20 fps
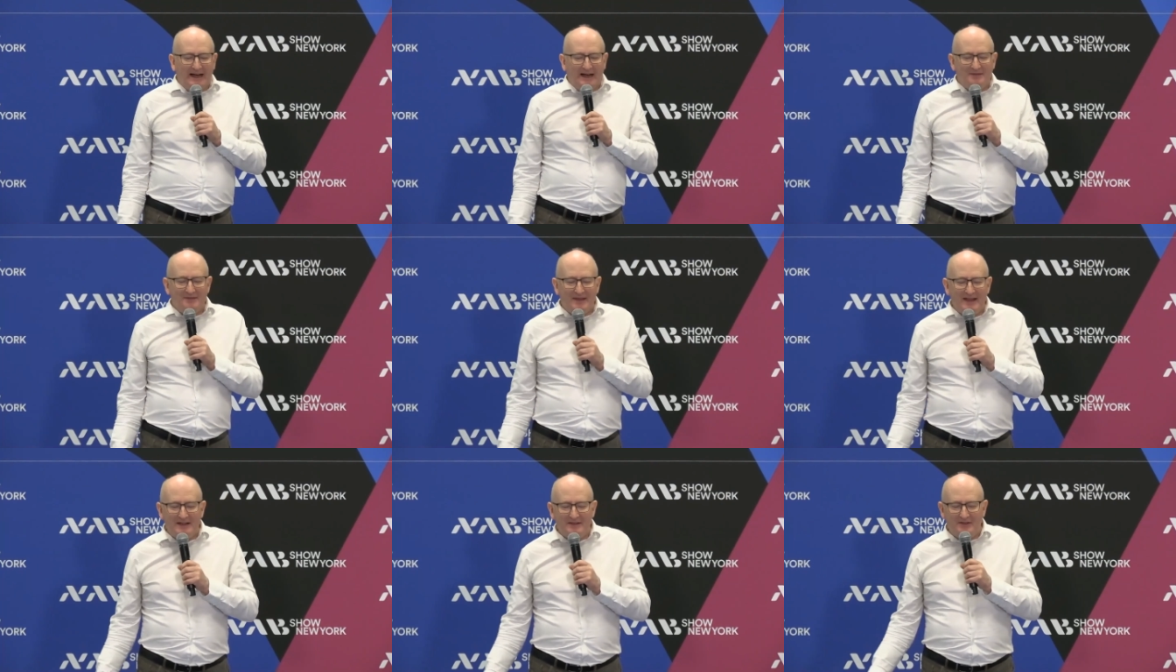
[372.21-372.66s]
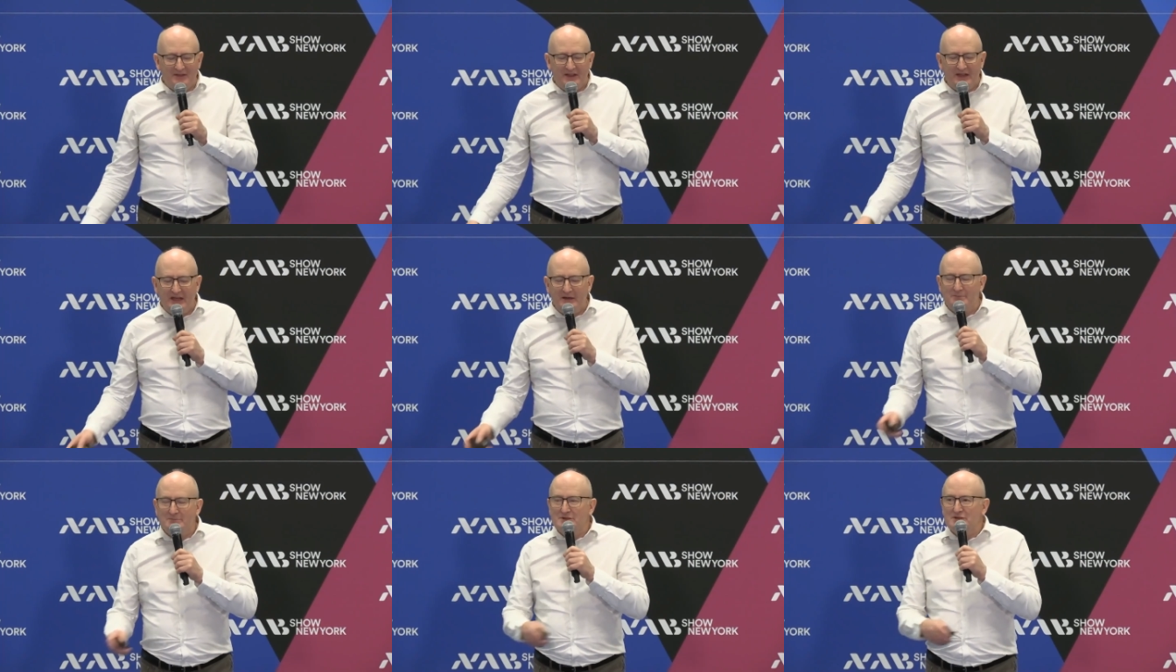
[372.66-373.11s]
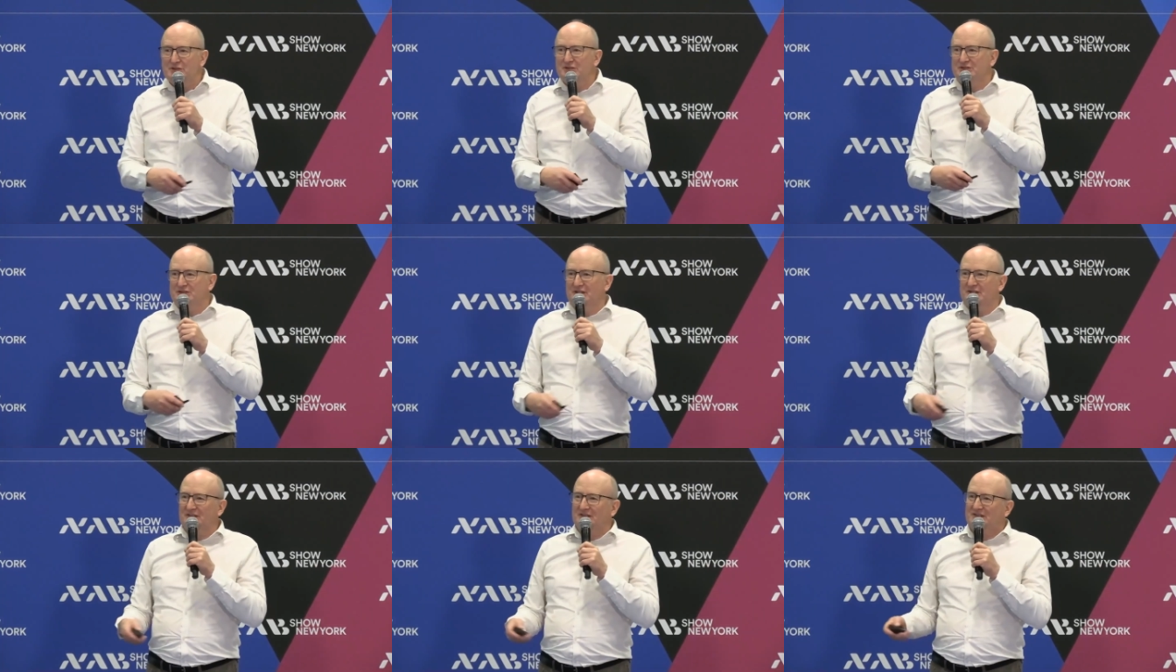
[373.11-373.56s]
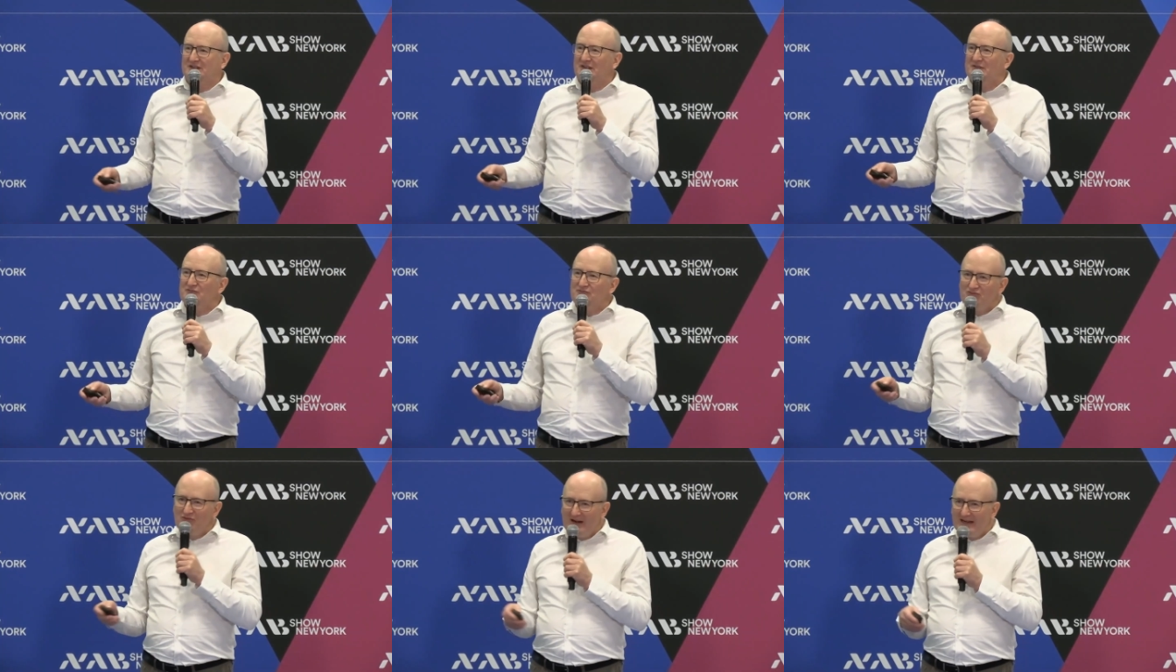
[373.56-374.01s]
And then the emergence
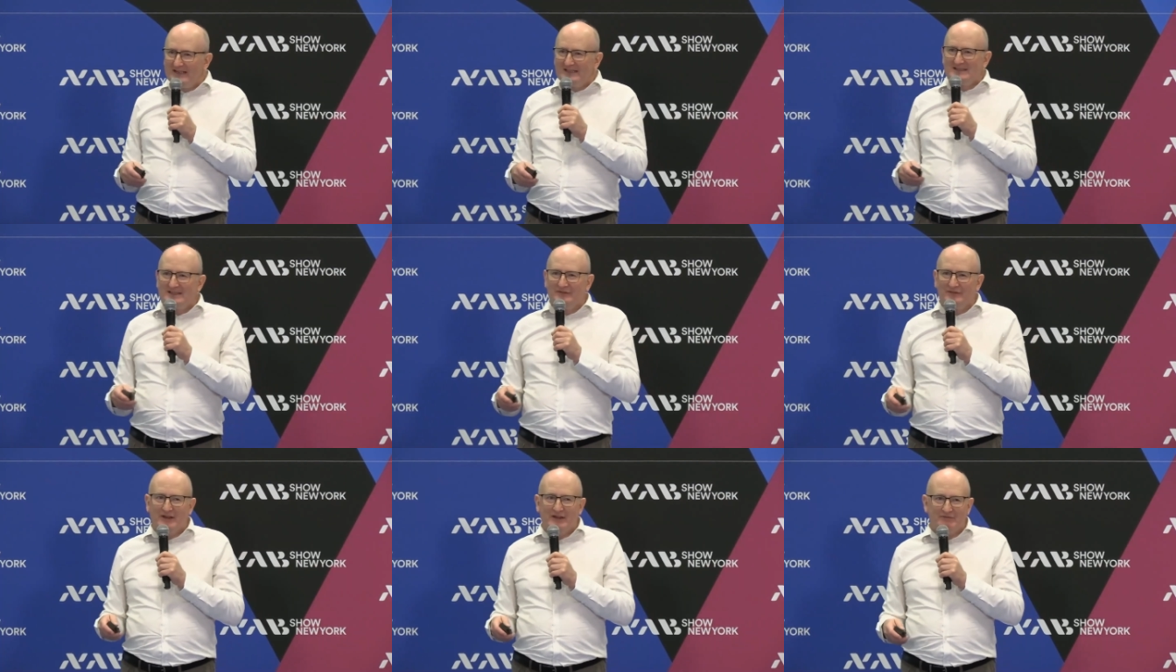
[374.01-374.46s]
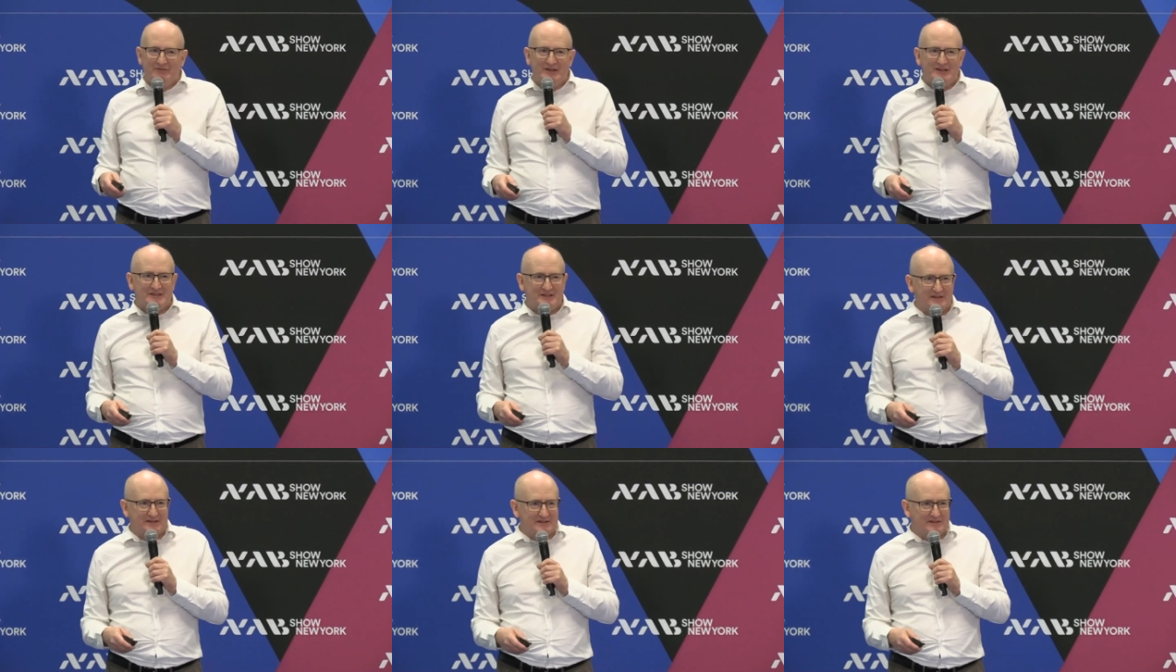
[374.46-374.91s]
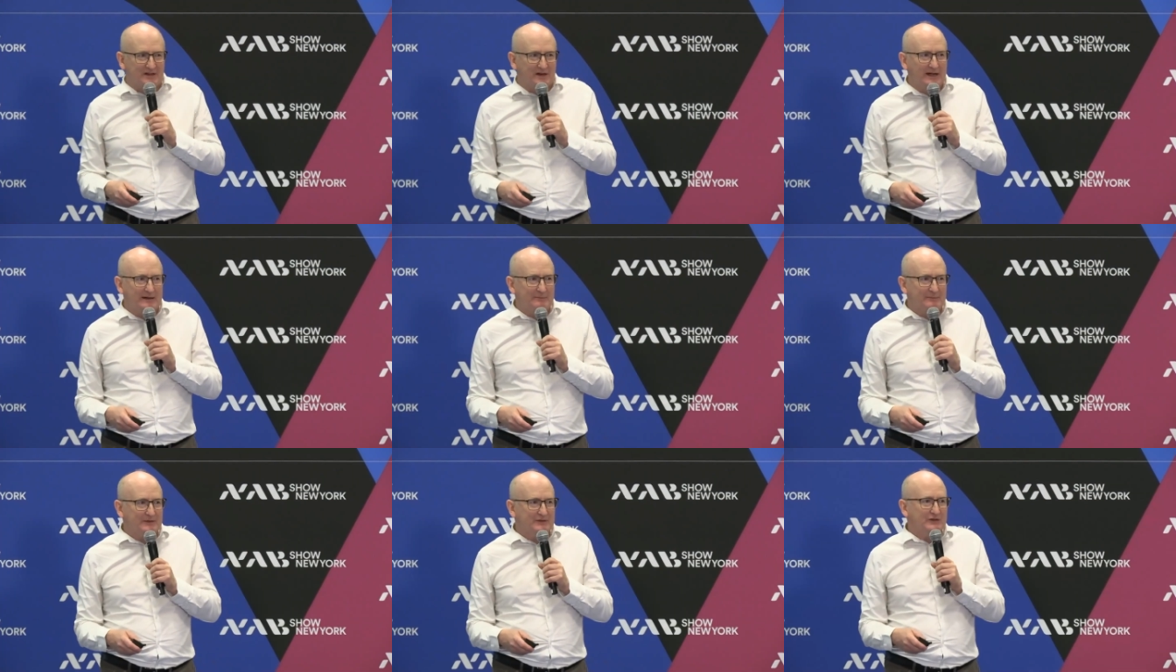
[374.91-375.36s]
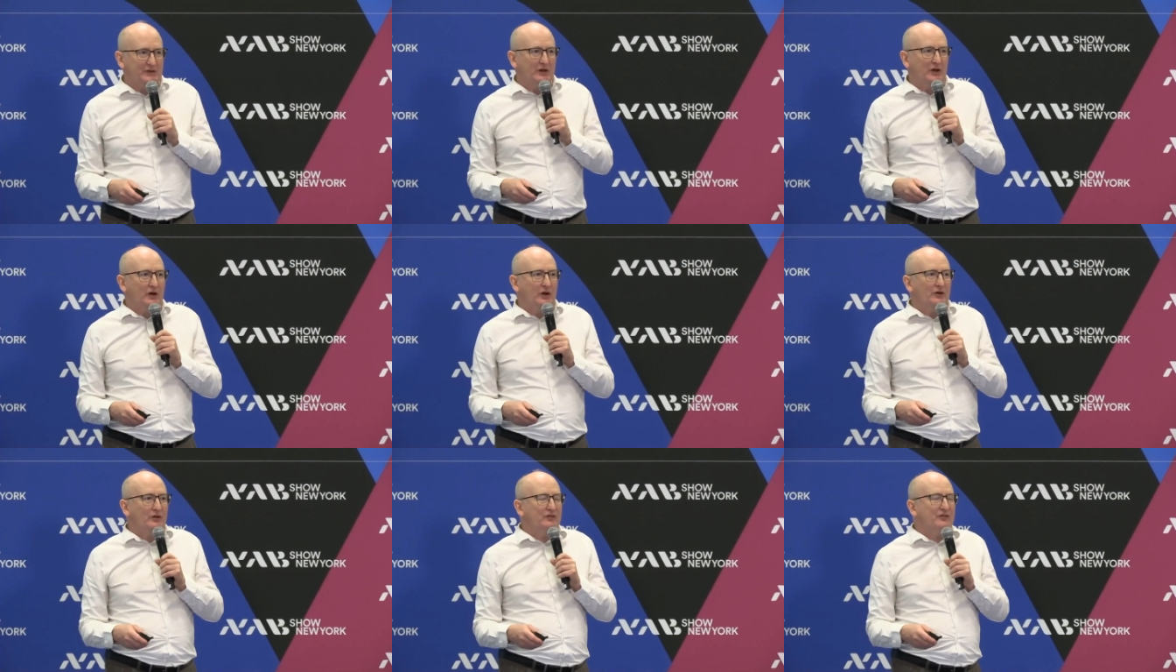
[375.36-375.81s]
in relatively recent times
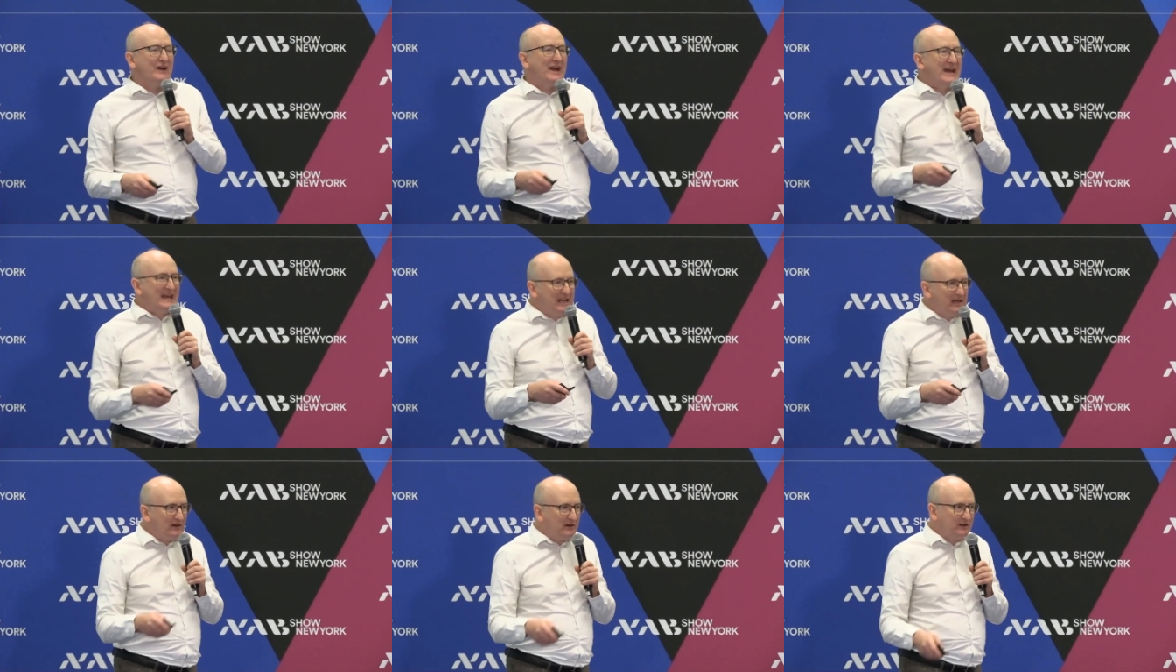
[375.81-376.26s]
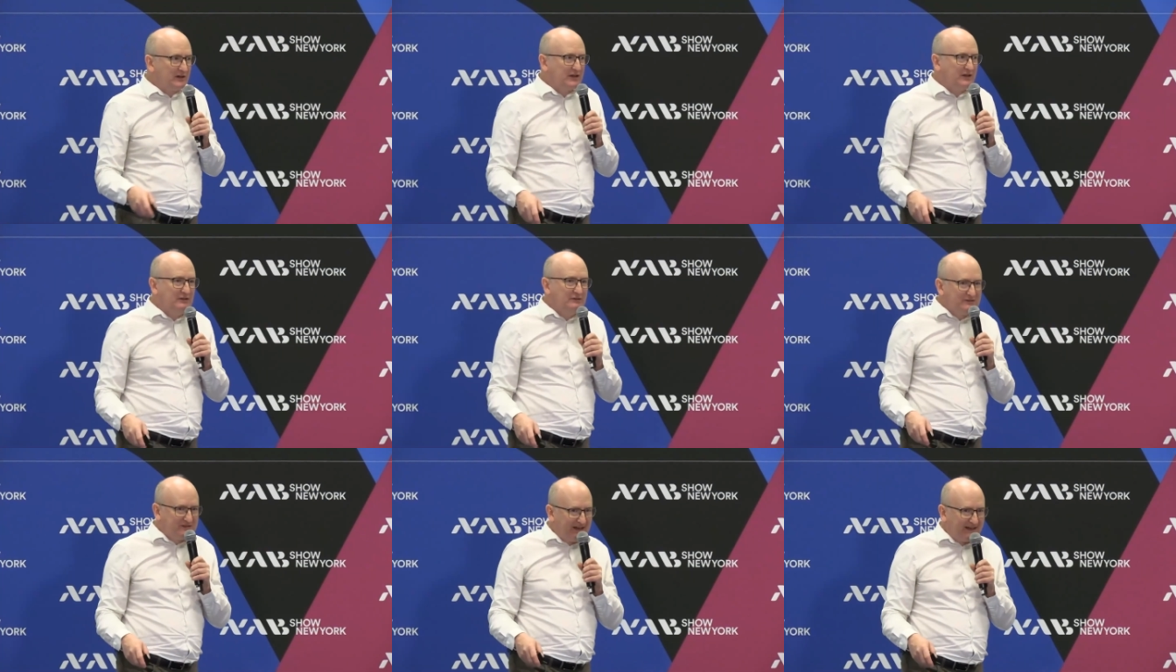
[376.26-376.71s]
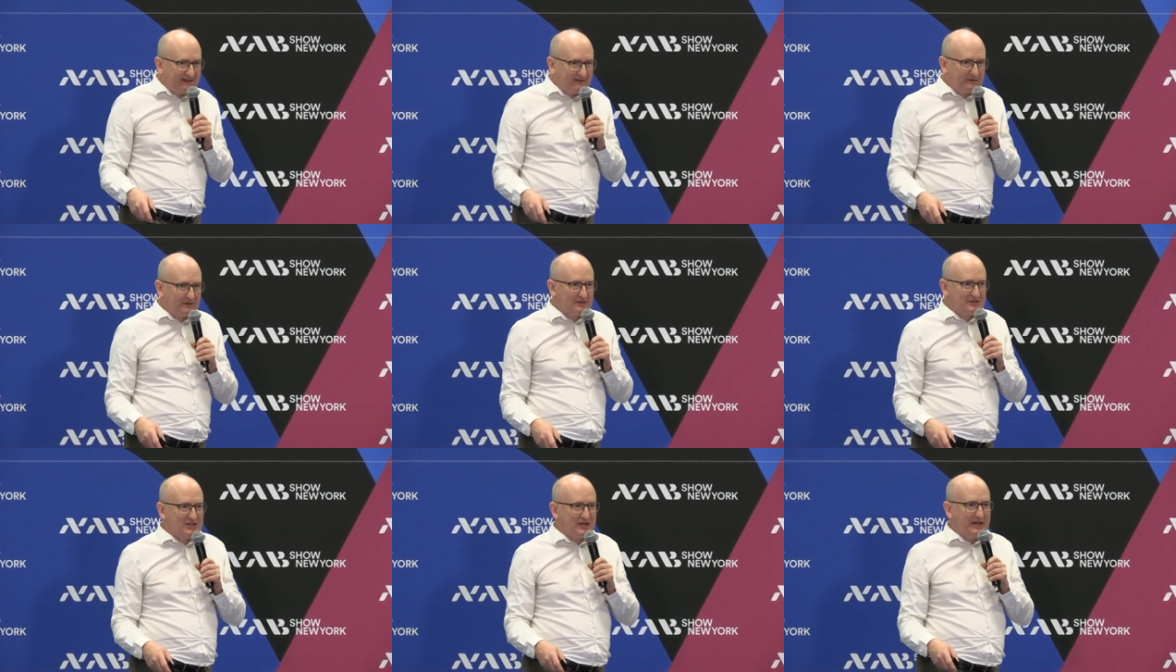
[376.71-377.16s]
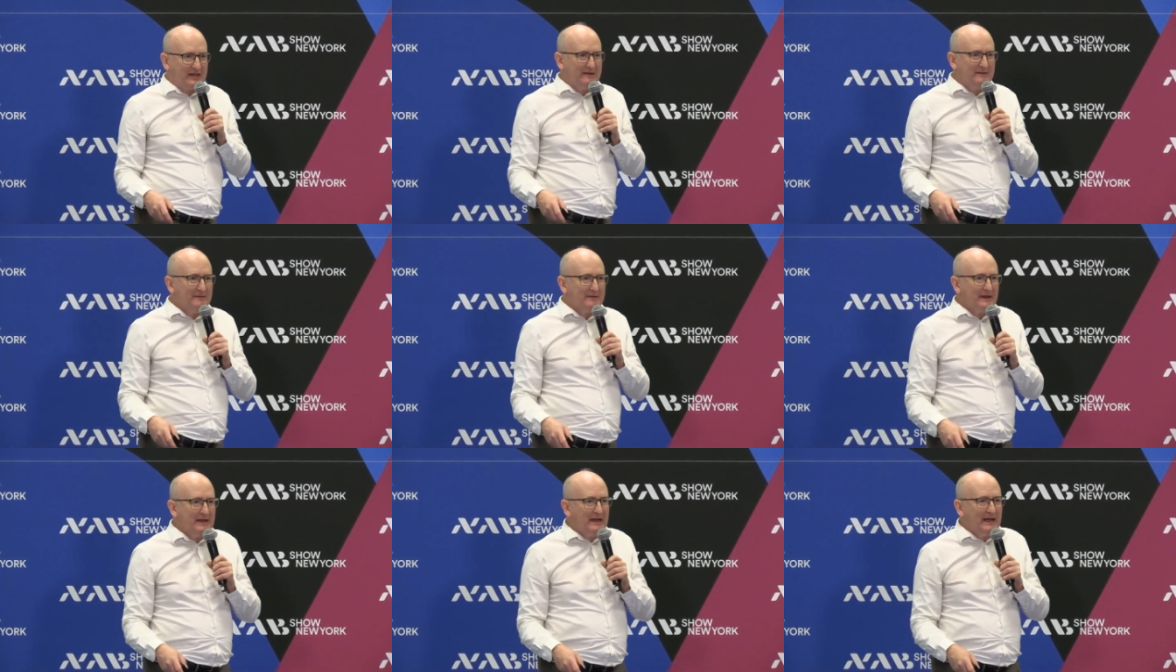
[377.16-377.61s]
of ARQ technology.